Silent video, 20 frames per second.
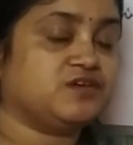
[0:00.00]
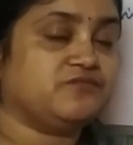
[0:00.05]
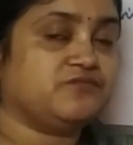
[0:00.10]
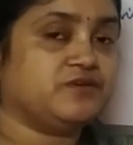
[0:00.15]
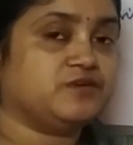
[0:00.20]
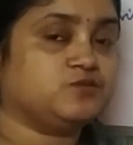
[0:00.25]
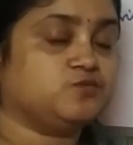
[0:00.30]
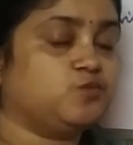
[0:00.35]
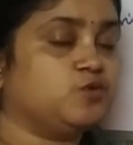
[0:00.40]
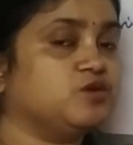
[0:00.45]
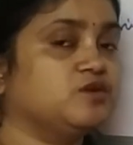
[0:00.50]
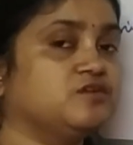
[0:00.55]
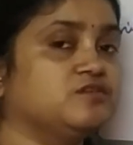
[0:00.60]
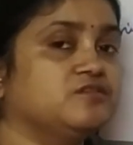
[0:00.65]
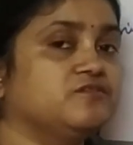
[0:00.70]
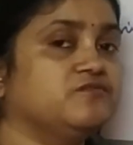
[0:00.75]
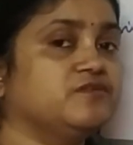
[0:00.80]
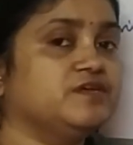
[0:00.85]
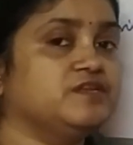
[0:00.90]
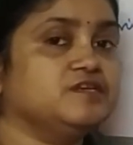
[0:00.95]
effect, what are
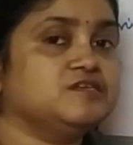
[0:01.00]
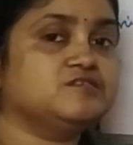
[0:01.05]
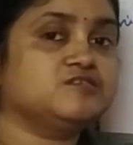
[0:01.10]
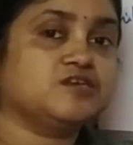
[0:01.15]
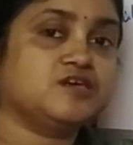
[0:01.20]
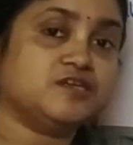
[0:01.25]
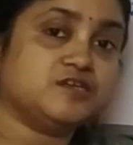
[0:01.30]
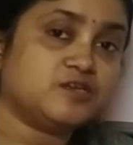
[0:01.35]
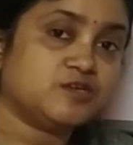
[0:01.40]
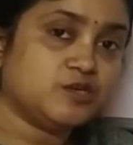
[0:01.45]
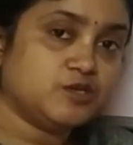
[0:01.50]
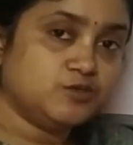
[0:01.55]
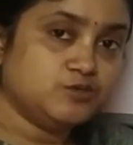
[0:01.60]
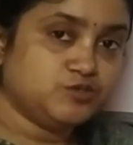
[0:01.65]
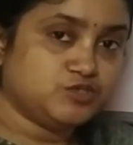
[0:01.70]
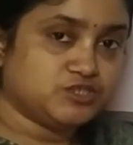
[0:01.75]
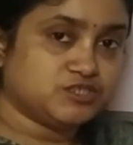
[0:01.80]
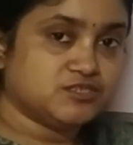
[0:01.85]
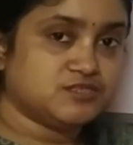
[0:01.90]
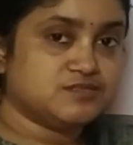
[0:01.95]
the various
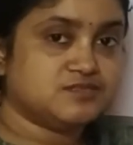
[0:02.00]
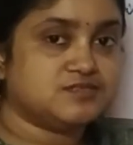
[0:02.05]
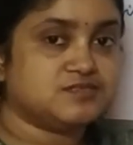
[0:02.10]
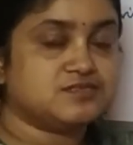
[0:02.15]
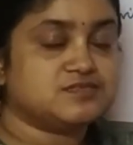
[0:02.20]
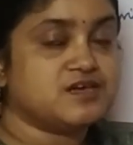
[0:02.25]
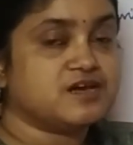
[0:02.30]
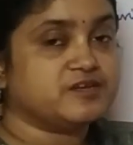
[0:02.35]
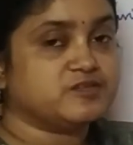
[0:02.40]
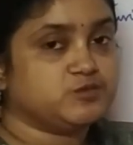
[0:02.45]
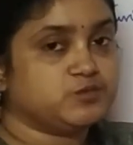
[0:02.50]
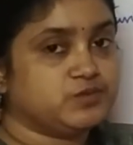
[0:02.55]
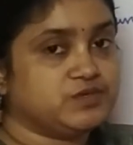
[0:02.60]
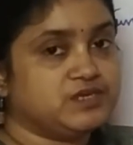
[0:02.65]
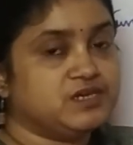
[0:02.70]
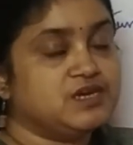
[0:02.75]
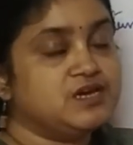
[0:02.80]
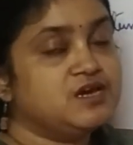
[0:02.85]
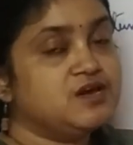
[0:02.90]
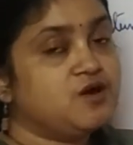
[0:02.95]
conclusions that we,
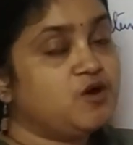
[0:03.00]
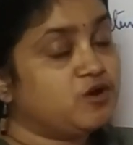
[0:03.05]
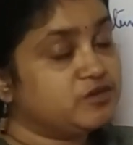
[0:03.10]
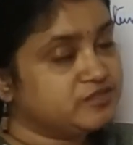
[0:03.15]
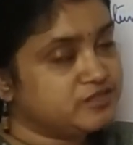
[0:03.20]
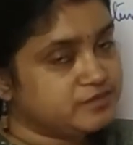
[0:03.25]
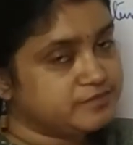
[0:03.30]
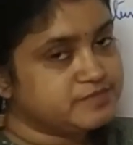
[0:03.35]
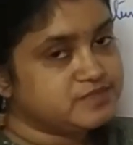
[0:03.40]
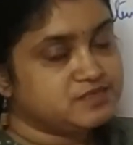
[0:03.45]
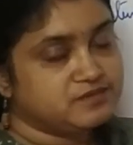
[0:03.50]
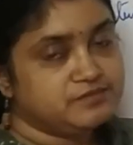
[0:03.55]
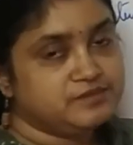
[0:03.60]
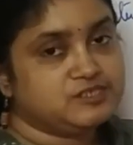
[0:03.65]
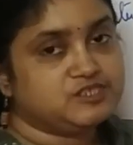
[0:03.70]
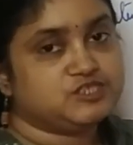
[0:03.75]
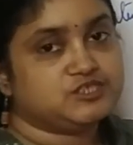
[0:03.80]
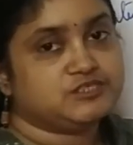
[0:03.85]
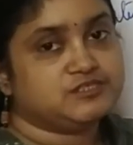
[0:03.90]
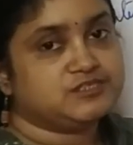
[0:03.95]
or the
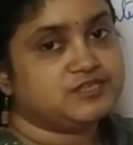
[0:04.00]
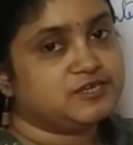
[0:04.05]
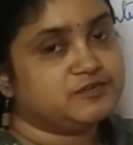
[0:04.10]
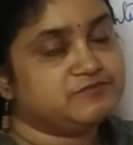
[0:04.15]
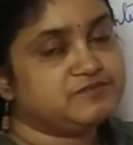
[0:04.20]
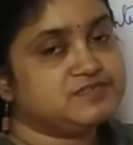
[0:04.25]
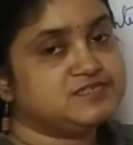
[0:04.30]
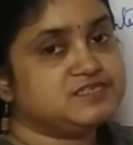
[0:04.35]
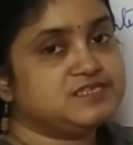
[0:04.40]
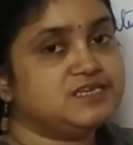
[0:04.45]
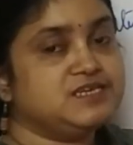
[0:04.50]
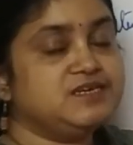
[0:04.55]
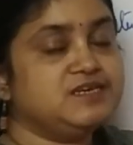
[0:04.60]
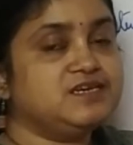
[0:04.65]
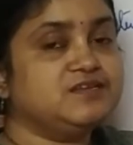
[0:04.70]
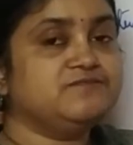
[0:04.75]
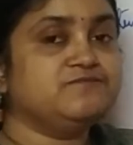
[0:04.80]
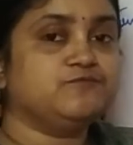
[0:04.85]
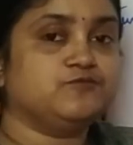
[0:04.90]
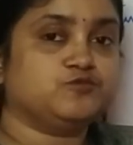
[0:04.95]
observation that we see
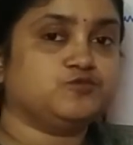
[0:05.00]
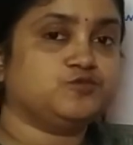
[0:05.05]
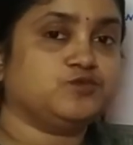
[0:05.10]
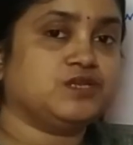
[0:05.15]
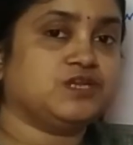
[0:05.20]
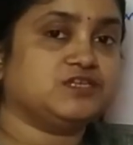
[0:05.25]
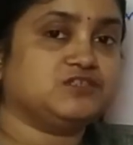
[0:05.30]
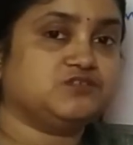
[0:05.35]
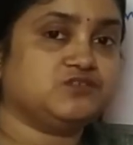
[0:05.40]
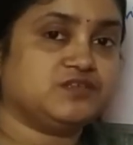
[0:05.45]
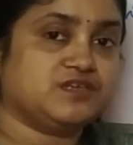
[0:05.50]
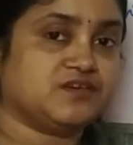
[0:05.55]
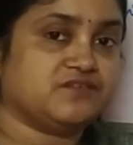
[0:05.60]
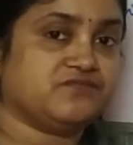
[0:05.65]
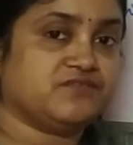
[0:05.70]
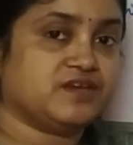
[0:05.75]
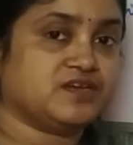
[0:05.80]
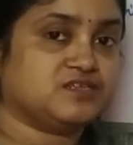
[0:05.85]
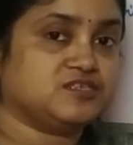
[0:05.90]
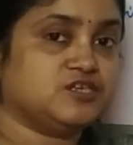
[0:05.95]
in photoelectric
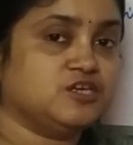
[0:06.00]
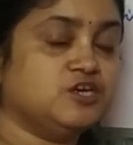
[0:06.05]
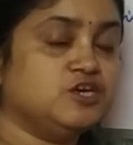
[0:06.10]
effect.